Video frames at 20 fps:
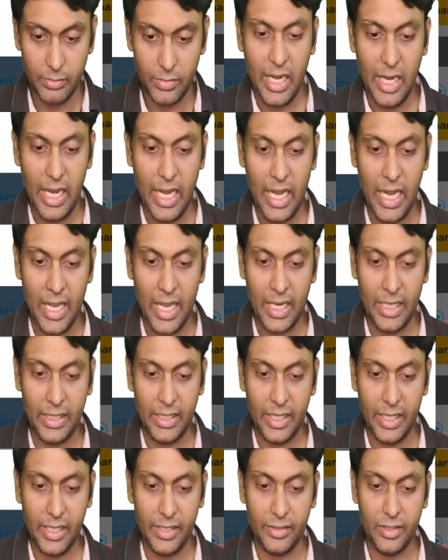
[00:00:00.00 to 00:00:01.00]
and
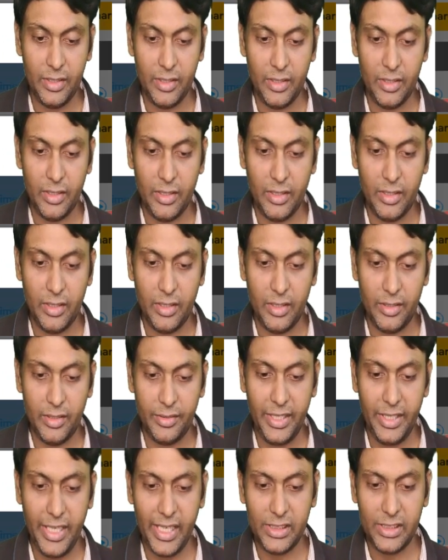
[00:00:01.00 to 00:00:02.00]
in the
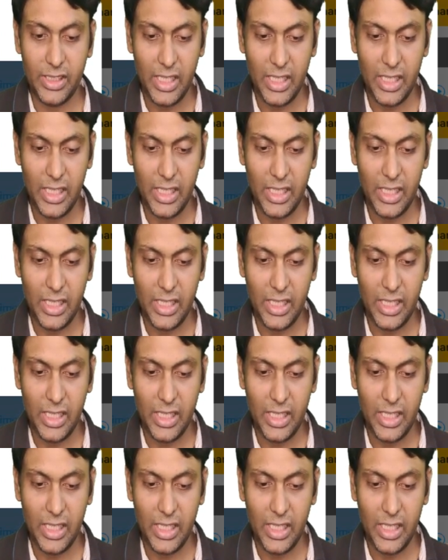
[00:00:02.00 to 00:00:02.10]
text